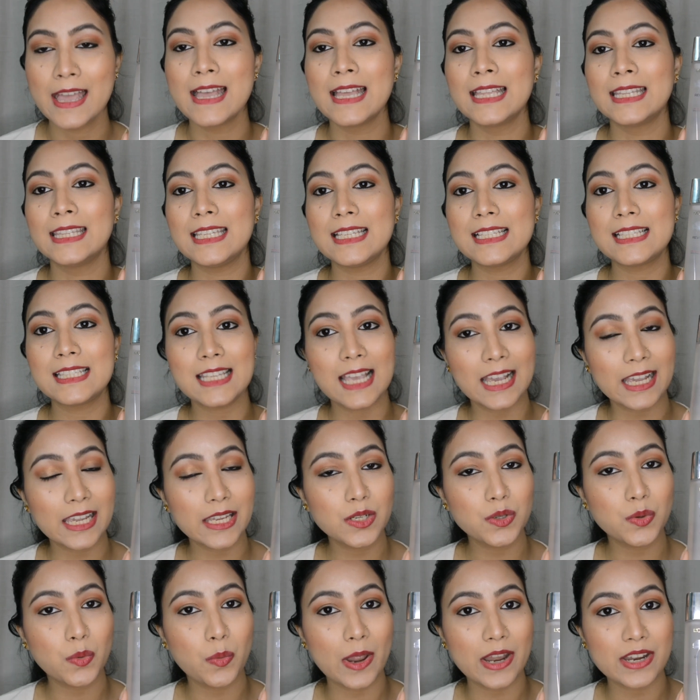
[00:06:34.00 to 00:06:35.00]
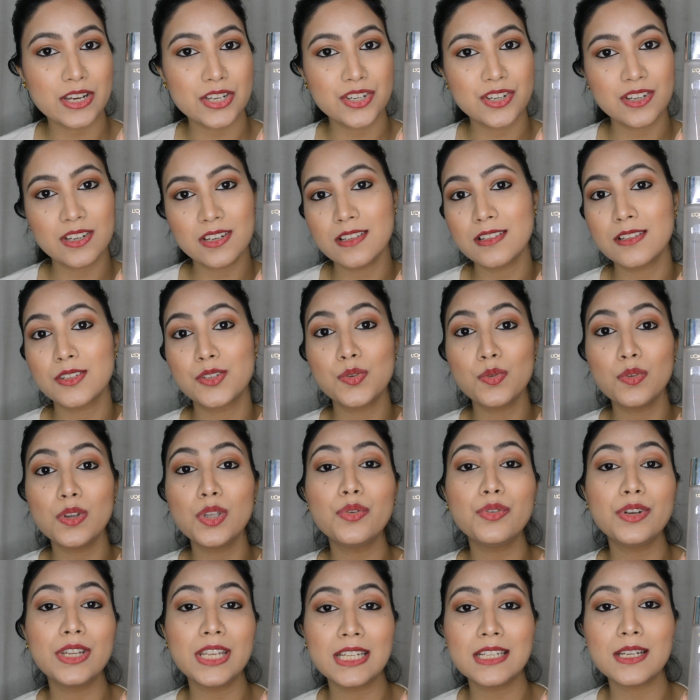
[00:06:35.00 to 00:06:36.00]
The second question is, do
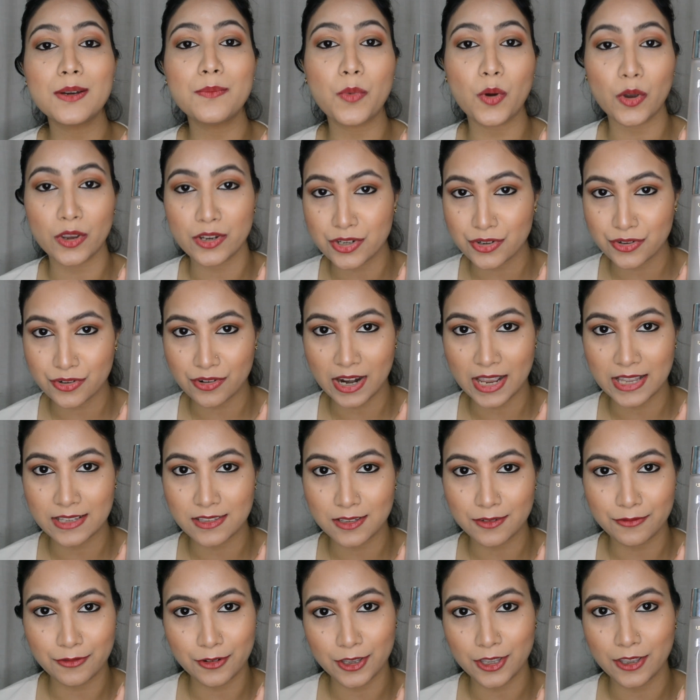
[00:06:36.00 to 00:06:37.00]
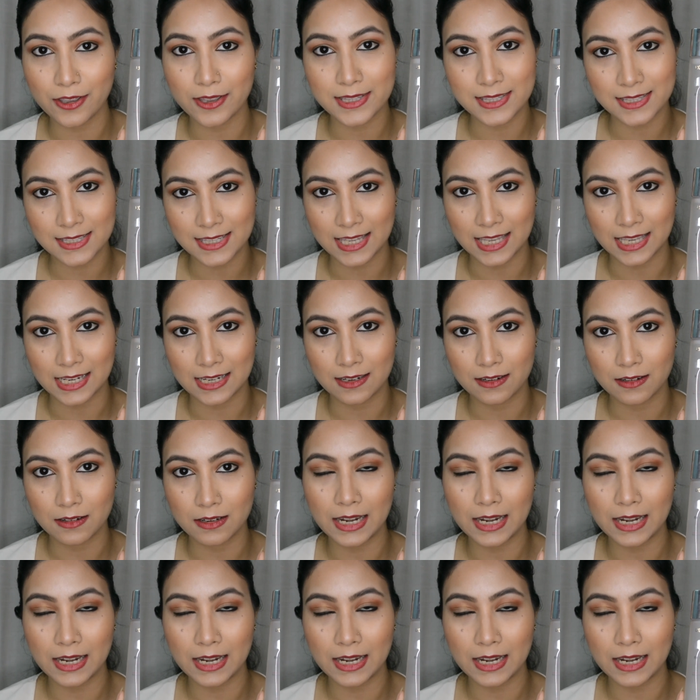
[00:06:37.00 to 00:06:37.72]
you need a moisturizer for your skin?